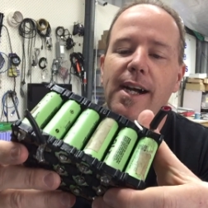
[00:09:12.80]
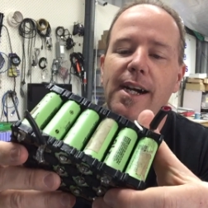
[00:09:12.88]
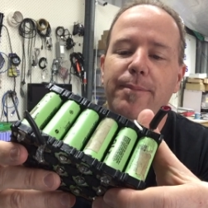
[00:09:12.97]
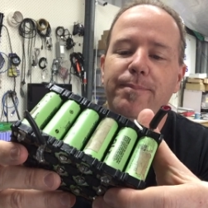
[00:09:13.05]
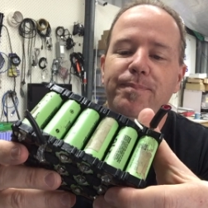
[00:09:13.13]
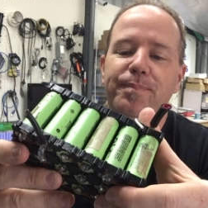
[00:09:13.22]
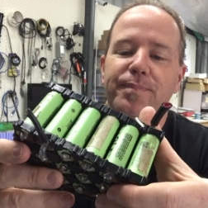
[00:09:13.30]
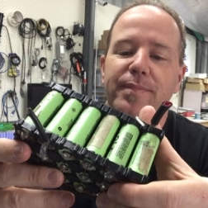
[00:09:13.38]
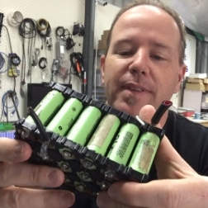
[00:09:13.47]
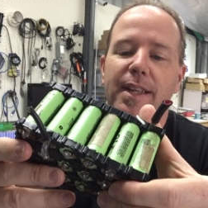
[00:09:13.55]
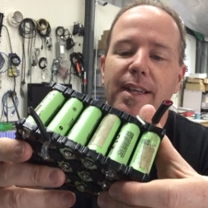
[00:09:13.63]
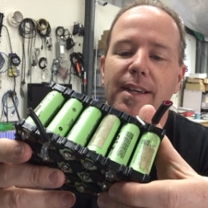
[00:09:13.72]
Um,
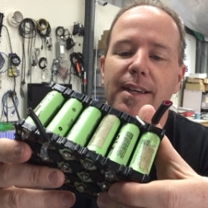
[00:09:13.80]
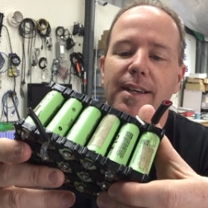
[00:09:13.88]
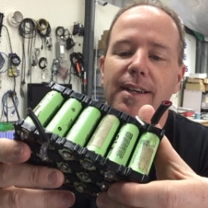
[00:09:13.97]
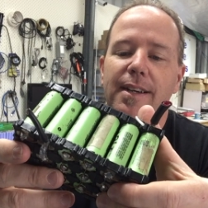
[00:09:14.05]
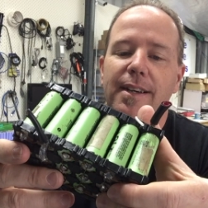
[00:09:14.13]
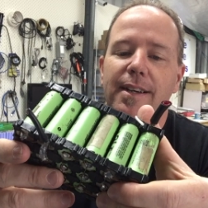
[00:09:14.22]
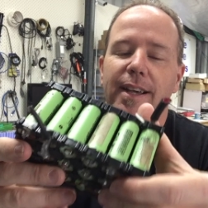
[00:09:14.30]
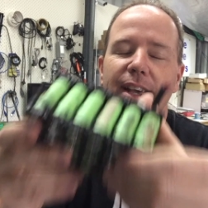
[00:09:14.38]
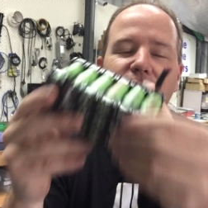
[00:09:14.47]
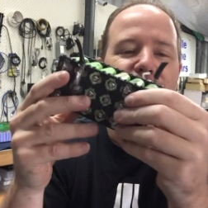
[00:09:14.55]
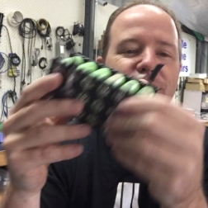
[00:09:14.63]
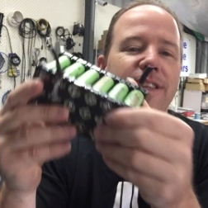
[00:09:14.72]

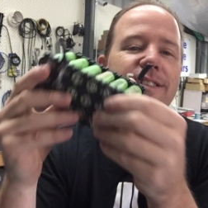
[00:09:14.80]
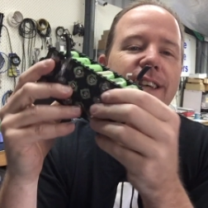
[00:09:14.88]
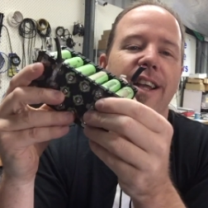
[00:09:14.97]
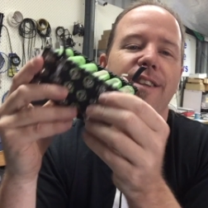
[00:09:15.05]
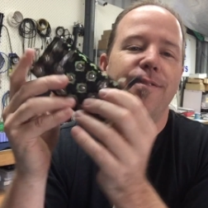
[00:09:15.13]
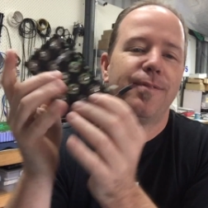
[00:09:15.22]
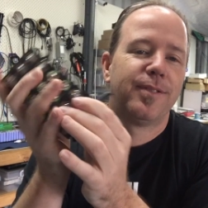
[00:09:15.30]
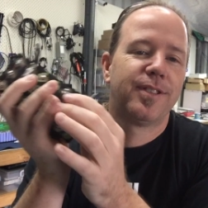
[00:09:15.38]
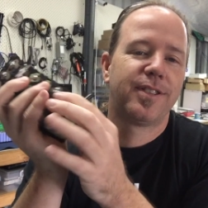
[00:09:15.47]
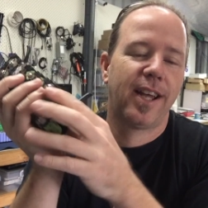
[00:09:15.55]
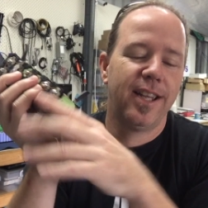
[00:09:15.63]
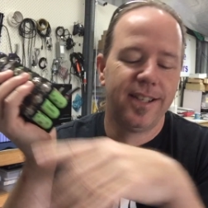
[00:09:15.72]
if this had
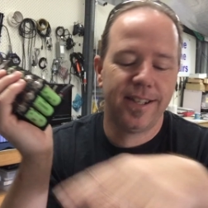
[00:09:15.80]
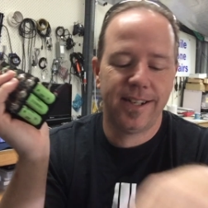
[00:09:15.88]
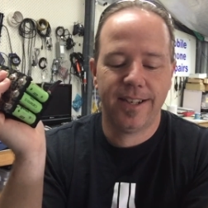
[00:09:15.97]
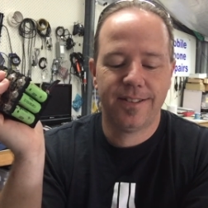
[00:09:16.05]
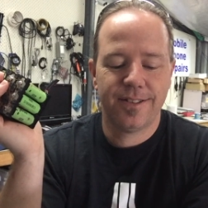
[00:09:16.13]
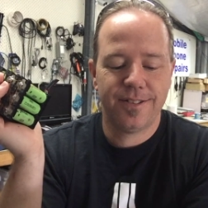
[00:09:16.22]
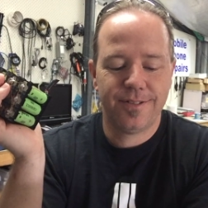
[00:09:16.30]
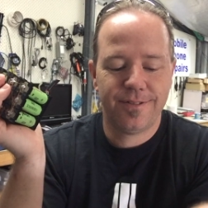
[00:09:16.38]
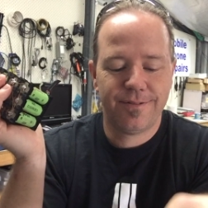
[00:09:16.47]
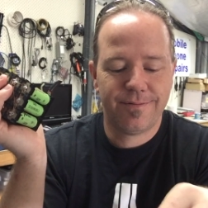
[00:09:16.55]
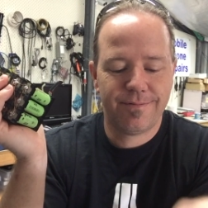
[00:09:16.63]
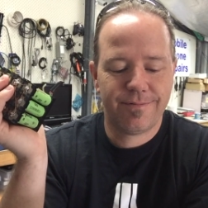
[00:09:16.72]
stayed connected
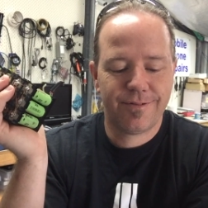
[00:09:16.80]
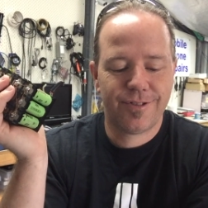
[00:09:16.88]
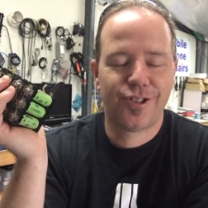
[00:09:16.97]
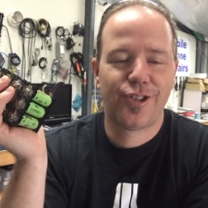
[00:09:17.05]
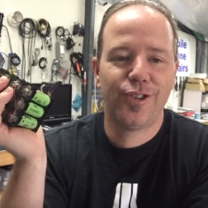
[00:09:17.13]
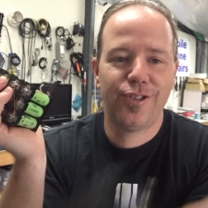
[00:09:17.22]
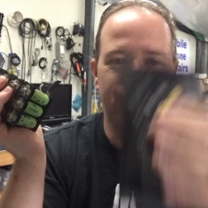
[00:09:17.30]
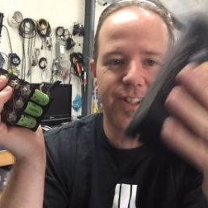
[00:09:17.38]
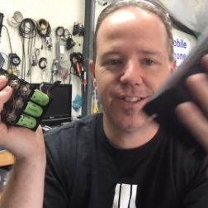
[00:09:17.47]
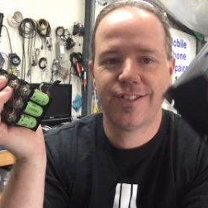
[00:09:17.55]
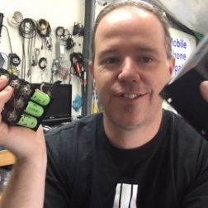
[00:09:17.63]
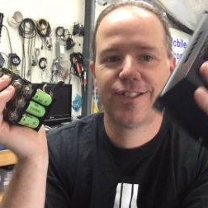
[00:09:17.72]
to
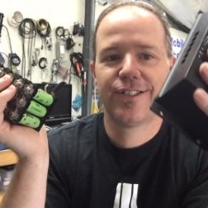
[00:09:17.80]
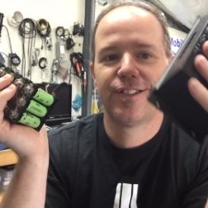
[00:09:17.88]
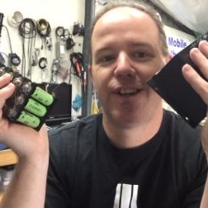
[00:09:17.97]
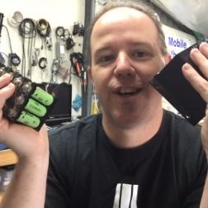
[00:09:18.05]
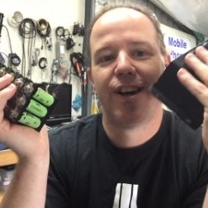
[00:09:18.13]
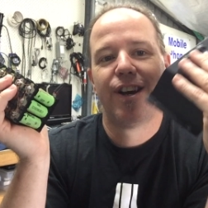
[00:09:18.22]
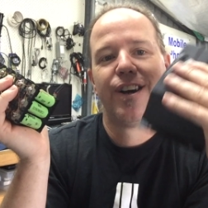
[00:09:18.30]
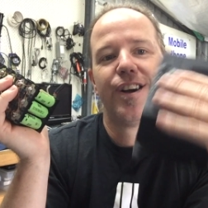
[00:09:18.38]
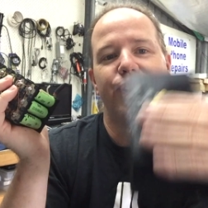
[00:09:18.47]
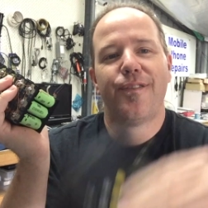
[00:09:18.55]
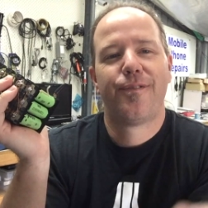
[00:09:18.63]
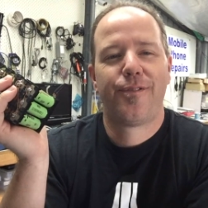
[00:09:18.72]
this
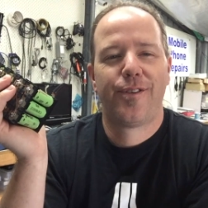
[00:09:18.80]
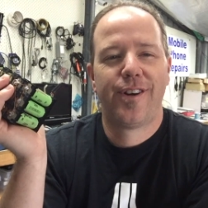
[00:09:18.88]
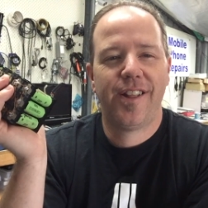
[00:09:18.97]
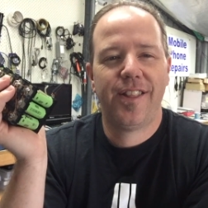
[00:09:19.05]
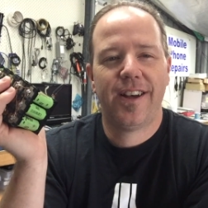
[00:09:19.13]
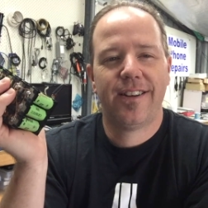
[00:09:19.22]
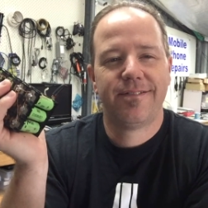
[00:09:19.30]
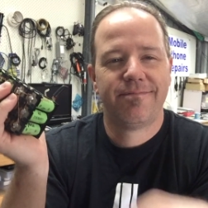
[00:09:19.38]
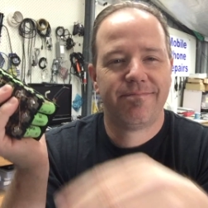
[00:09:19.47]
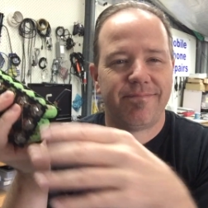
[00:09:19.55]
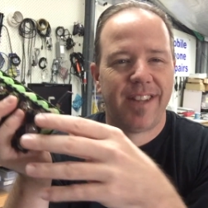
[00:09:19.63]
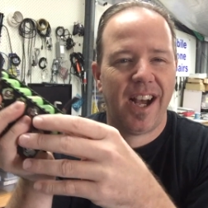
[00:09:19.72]
for another
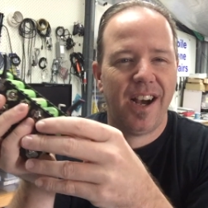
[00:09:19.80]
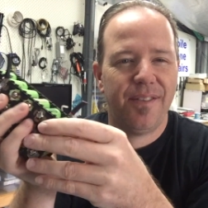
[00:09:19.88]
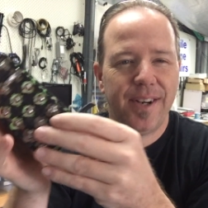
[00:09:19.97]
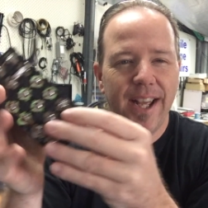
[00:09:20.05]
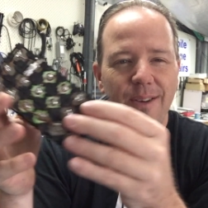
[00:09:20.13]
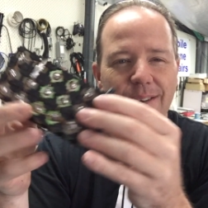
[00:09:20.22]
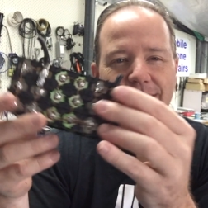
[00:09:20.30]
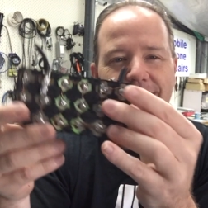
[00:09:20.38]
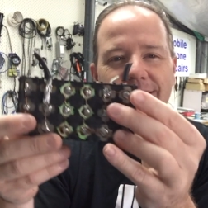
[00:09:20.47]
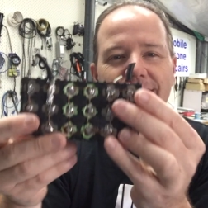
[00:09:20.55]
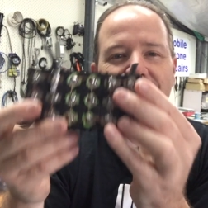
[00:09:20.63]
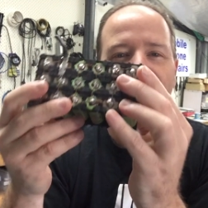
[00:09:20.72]
half an
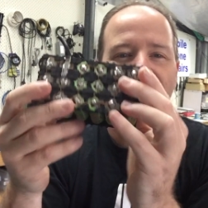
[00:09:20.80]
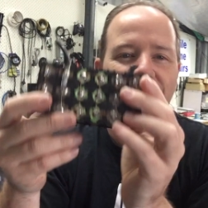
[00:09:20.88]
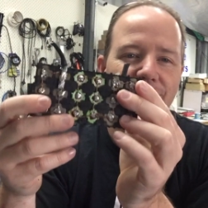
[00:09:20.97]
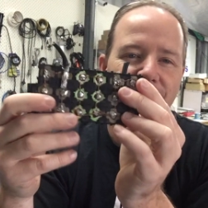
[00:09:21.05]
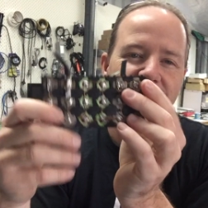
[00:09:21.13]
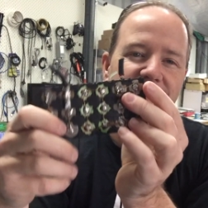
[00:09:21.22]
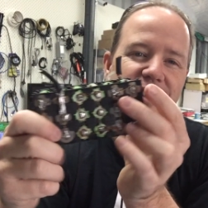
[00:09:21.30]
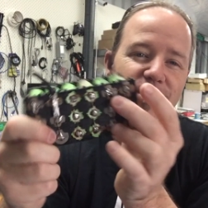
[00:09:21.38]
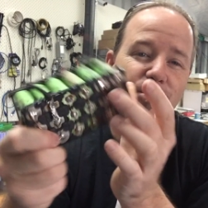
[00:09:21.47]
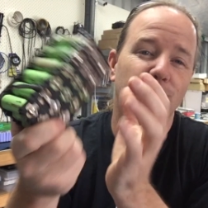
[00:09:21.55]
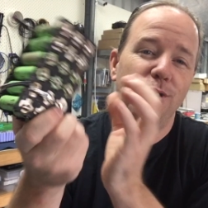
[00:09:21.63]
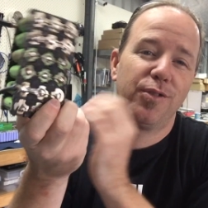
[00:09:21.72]
hour, I reckon
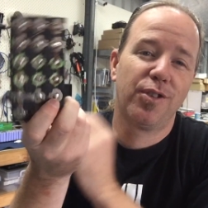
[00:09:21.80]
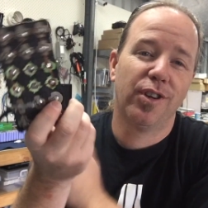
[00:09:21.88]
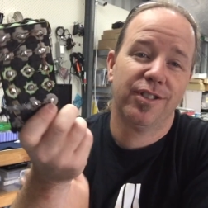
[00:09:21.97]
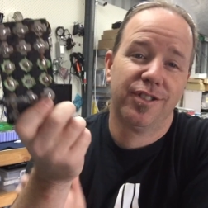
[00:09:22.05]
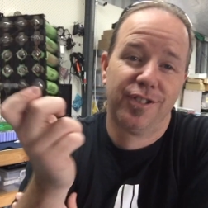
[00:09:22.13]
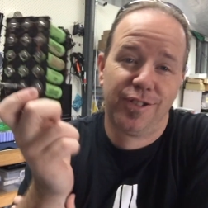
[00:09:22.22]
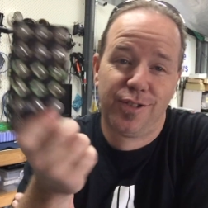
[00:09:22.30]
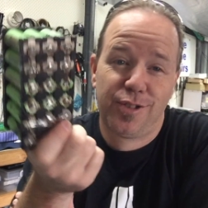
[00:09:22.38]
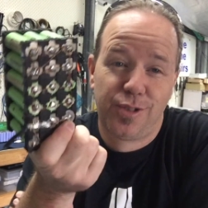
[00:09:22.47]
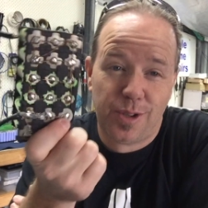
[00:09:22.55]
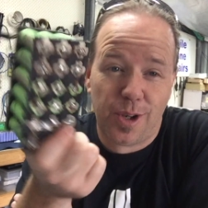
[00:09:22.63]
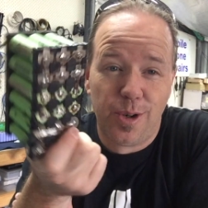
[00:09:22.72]
this would have gotten
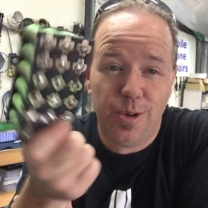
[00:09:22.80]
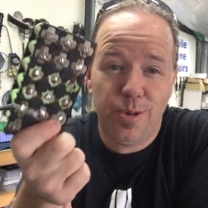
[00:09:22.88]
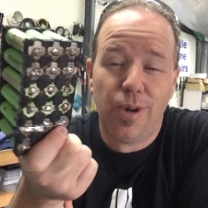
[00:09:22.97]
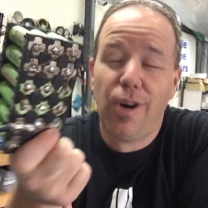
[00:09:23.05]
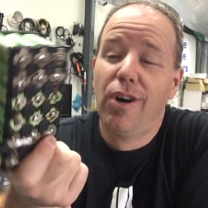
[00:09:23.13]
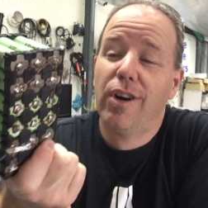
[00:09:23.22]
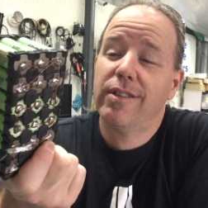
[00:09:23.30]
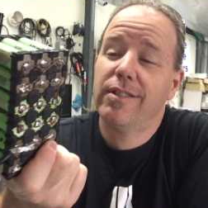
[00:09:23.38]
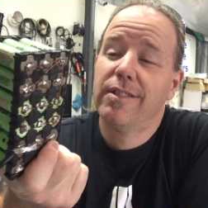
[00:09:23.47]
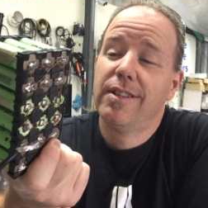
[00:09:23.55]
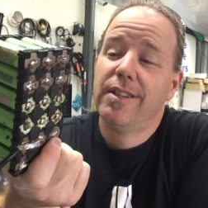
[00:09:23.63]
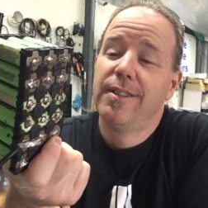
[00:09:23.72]
so hot
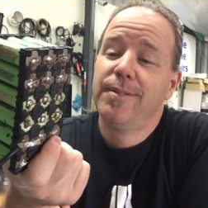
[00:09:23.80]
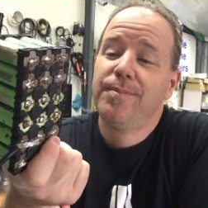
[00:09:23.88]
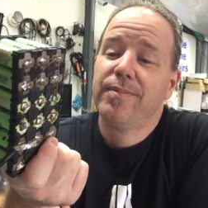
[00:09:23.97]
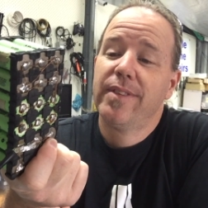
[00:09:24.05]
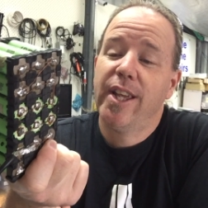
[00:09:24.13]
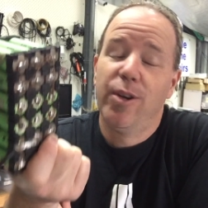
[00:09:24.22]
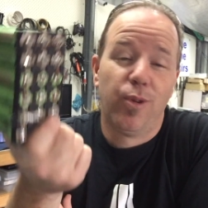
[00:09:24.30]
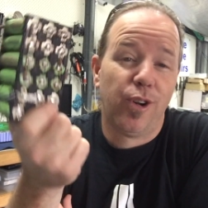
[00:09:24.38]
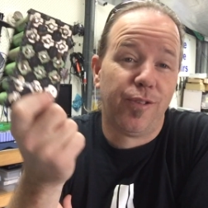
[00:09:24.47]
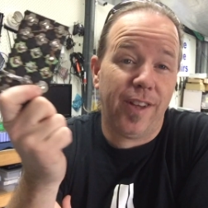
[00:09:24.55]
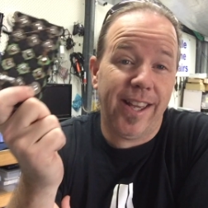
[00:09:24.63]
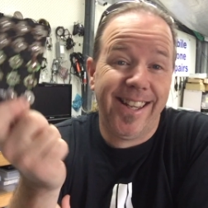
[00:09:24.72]
it
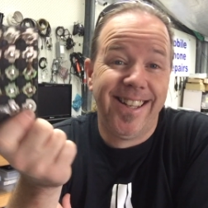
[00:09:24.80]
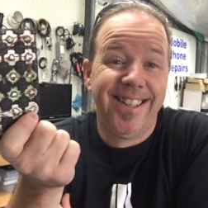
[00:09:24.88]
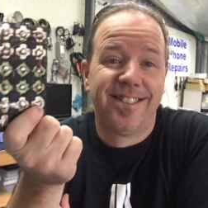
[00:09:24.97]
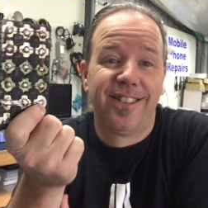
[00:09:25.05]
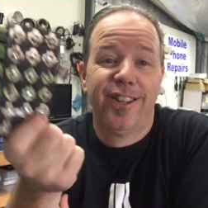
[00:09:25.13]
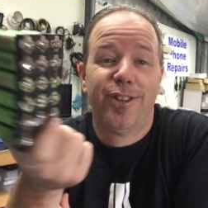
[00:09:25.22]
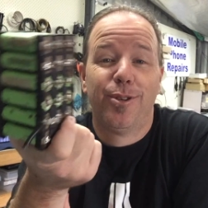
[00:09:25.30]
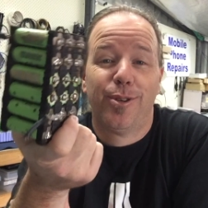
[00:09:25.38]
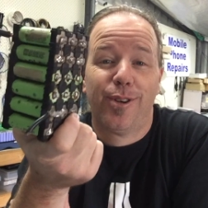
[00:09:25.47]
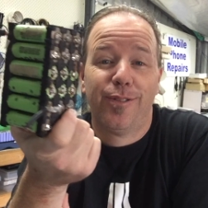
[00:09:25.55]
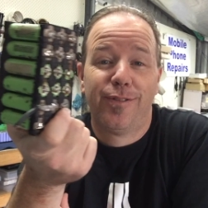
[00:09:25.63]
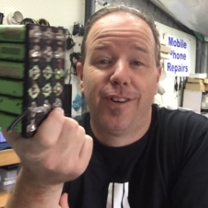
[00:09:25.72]
would have easily
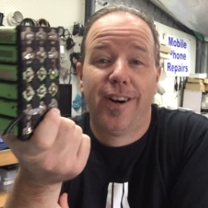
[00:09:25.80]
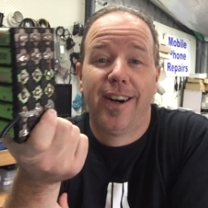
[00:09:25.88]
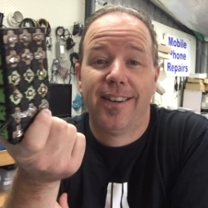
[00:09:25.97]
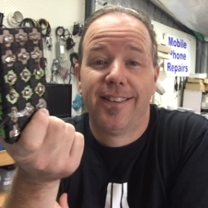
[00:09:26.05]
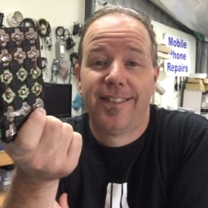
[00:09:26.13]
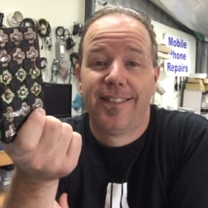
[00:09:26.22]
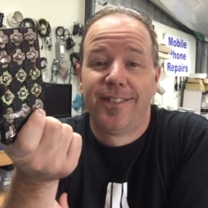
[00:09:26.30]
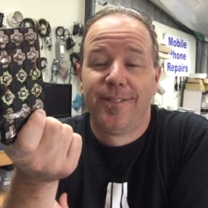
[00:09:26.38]
caught on fire.